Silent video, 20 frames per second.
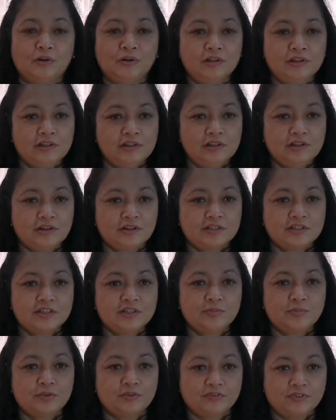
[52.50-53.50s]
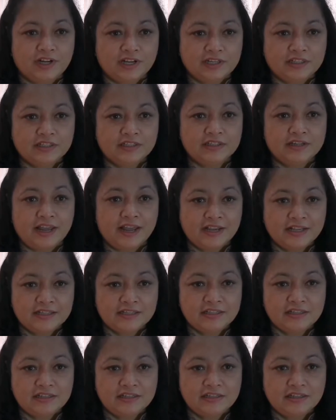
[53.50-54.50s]
All of the doctors provided
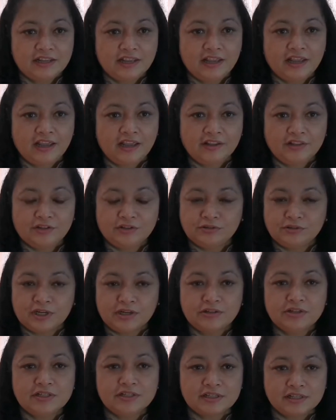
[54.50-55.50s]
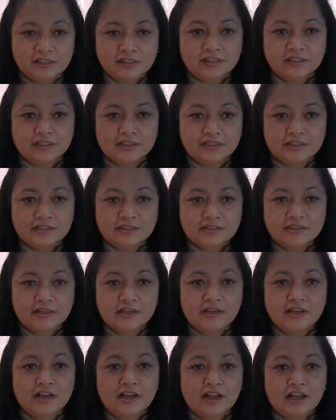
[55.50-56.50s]
excellent care throughout his illness.
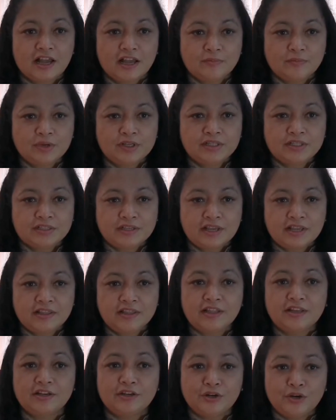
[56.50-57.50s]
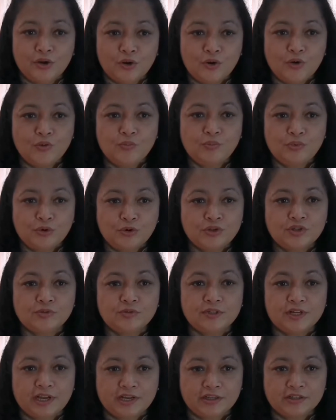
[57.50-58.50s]
I must say that no
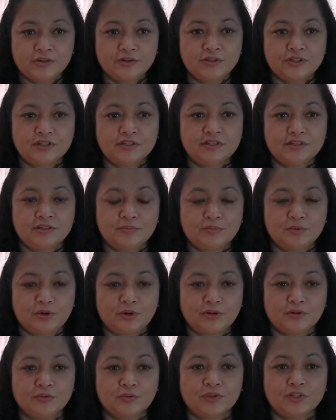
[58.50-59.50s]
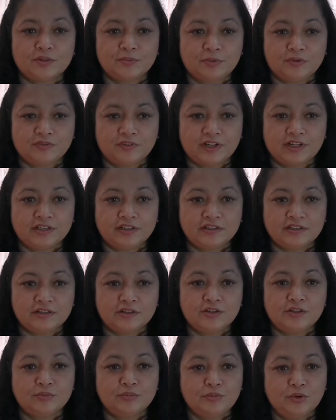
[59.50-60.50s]
post-diagnosis support was provided
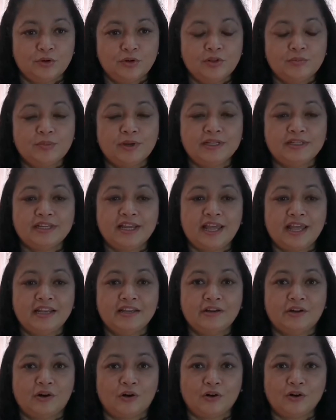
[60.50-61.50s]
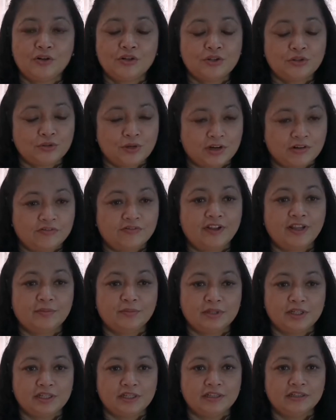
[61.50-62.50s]
to both my dad or to our
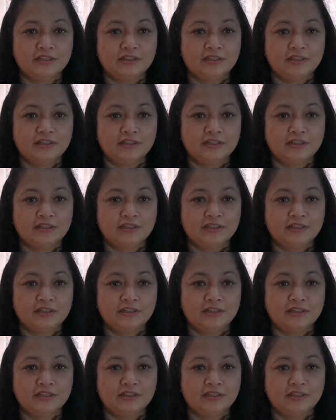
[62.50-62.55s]
family.